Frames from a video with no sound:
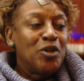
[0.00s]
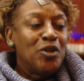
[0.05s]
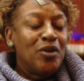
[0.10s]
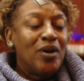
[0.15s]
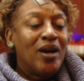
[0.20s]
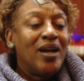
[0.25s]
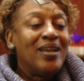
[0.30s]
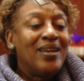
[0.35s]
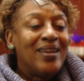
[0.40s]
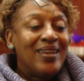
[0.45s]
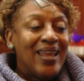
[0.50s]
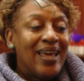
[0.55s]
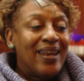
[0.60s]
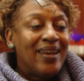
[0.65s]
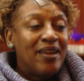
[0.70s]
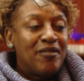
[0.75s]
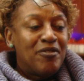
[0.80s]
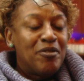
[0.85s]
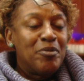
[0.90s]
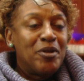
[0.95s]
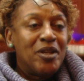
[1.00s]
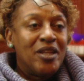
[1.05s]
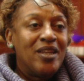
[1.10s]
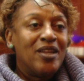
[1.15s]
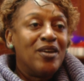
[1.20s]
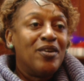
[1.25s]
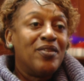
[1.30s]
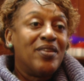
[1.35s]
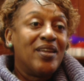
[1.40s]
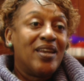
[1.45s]
I let everybody
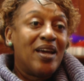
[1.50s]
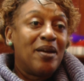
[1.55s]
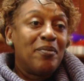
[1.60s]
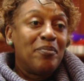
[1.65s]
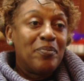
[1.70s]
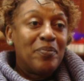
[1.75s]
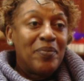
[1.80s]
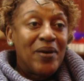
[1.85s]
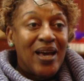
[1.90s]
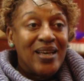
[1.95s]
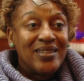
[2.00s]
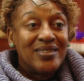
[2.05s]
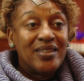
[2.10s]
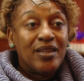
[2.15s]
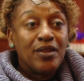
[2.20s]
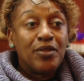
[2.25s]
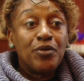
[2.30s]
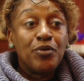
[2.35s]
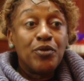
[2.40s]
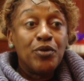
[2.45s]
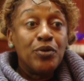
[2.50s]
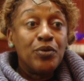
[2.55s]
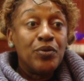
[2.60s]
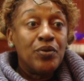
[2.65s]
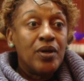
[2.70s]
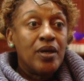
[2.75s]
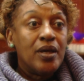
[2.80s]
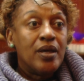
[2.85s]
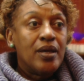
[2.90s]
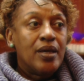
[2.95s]
know that I'm passing through,
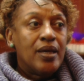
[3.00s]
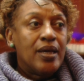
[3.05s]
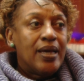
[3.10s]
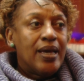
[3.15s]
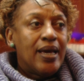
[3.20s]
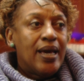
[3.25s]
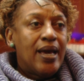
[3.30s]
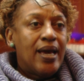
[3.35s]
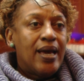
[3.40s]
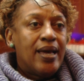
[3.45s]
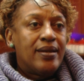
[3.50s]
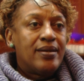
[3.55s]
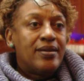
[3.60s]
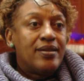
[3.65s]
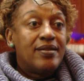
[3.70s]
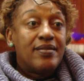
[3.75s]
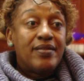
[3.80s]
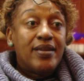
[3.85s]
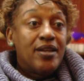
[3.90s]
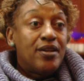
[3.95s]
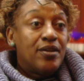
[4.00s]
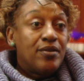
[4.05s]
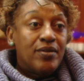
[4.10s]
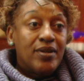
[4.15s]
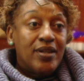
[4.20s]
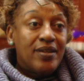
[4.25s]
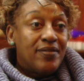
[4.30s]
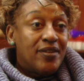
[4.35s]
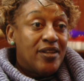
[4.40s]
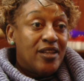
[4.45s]
and they don't
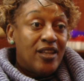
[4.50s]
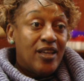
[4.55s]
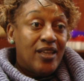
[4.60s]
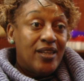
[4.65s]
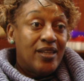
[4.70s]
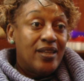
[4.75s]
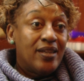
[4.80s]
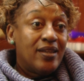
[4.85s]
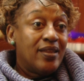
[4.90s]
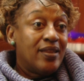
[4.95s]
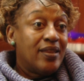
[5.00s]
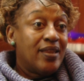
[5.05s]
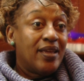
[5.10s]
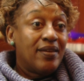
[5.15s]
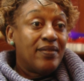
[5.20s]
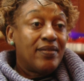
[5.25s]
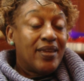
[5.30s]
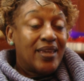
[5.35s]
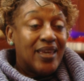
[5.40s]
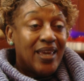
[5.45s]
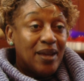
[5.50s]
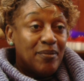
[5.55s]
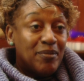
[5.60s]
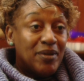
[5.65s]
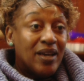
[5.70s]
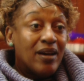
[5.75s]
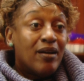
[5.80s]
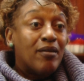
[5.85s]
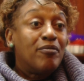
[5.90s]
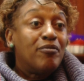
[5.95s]
live in London, and they came
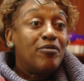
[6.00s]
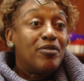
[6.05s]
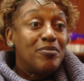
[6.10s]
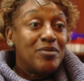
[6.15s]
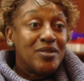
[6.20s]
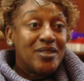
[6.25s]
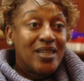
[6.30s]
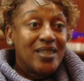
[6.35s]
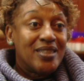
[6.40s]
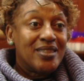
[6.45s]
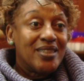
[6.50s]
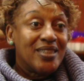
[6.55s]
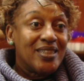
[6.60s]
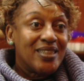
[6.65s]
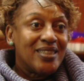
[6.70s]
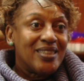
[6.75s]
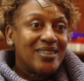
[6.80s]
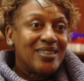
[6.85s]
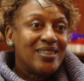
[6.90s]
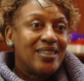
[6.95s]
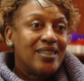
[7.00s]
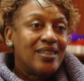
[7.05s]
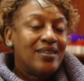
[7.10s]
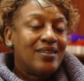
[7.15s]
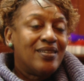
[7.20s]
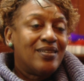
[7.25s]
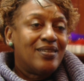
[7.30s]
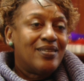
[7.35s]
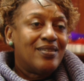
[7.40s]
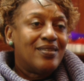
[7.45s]
down from Sussex,
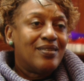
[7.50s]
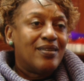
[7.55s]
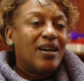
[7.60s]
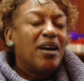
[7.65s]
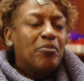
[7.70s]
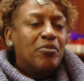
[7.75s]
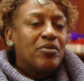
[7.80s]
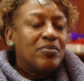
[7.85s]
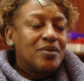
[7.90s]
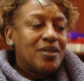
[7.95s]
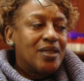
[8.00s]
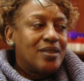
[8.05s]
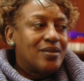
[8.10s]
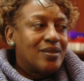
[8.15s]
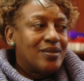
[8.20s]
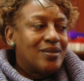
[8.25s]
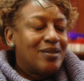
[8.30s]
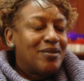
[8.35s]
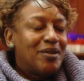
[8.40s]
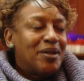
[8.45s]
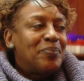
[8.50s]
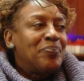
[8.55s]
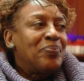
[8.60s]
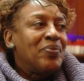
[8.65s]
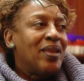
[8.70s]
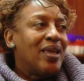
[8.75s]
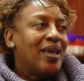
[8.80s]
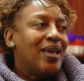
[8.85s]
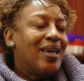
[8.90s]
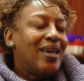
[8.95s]
up from Sussex, sorry,
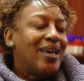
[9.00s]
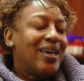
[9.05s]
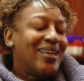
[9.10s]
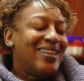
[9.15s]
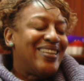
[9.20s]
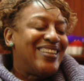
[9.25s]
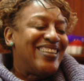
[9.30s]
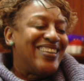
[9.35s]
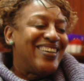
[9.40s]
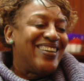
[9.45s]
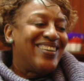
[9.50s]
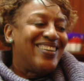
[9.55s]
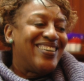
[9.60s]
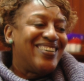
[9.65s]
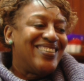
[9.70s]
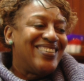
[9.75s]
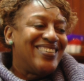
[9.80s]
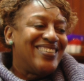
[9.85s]
and to